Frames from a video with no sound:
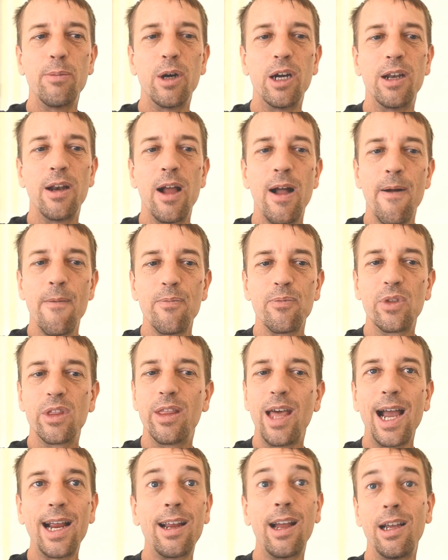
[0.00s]
But
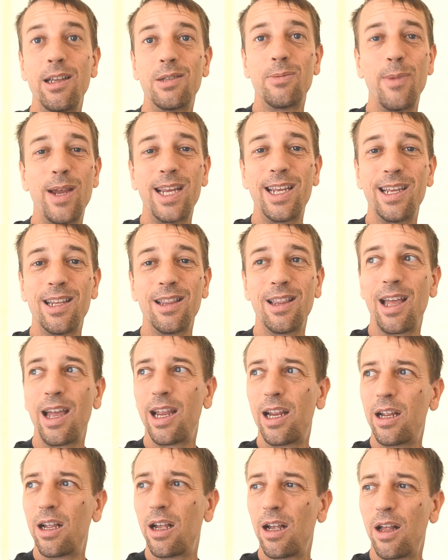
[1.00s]
that guy's making
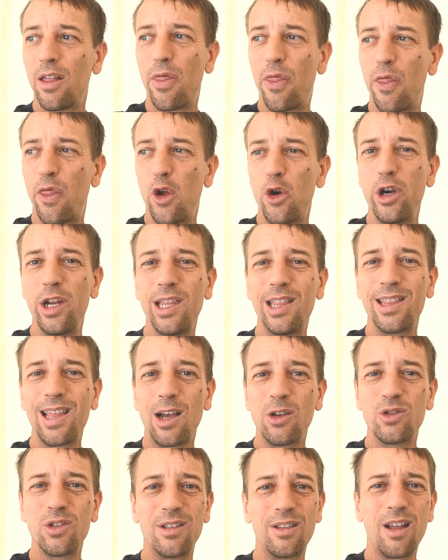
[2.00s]
like
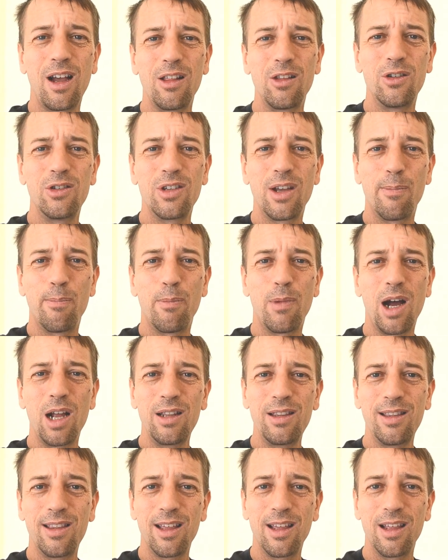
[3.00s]
$30,000 a
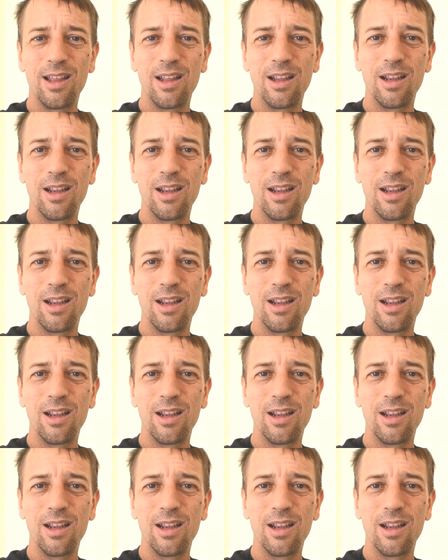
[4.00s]
month